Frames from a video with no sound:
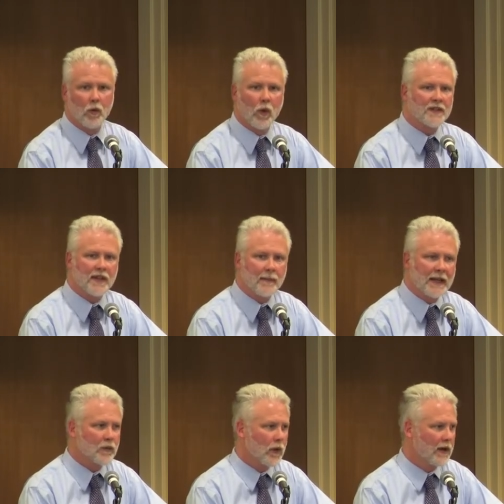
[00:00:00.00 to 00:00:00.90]
what's the
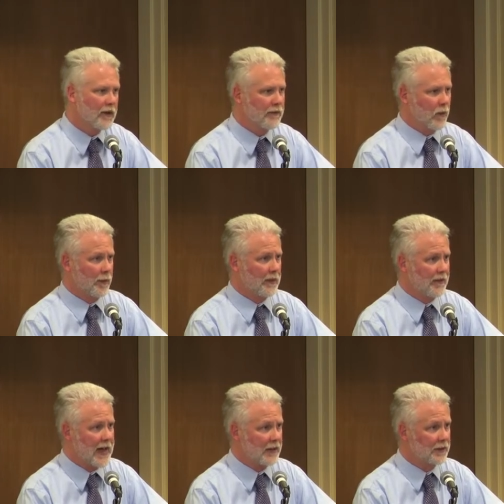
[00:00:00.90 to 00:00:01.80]
best way of informing
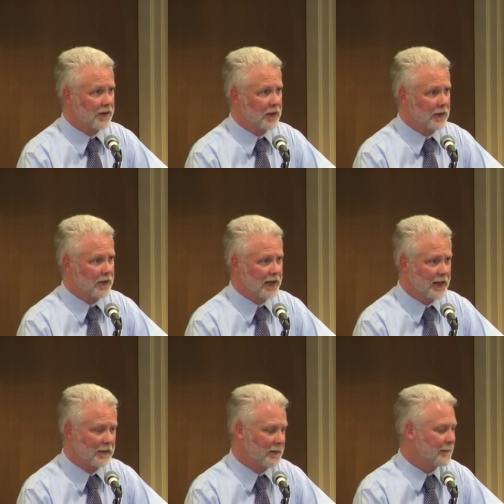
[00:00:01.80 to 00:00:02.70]
faculty about
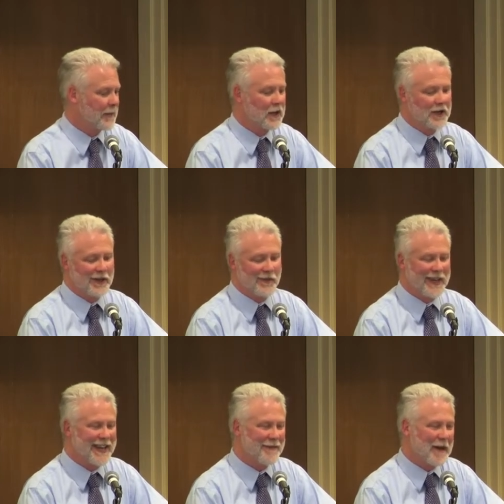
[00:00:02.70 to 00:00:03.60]
that? We
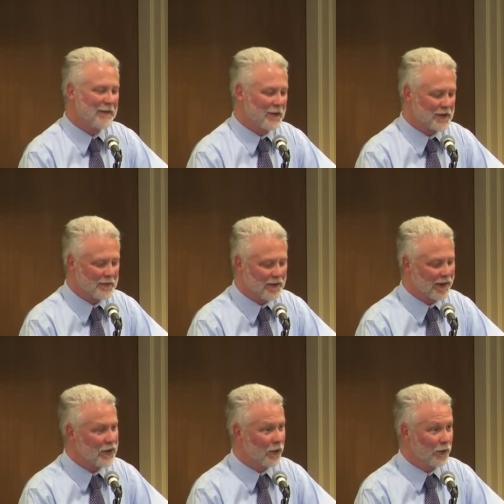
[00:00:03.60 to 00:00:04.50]
came up with some
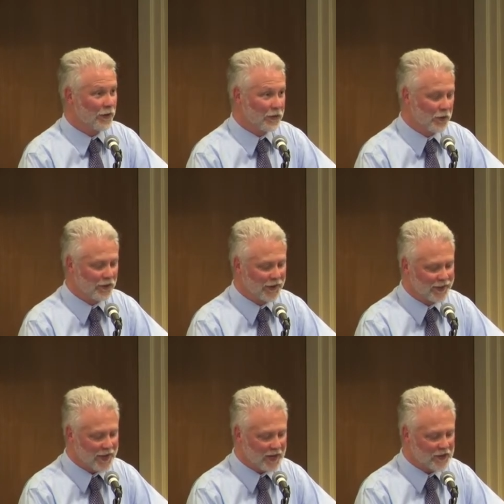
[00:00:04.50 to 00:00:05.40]
very old school
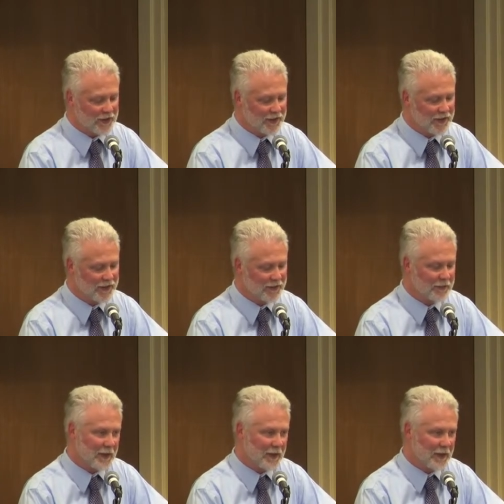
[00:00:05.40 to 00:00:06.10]
suggestions.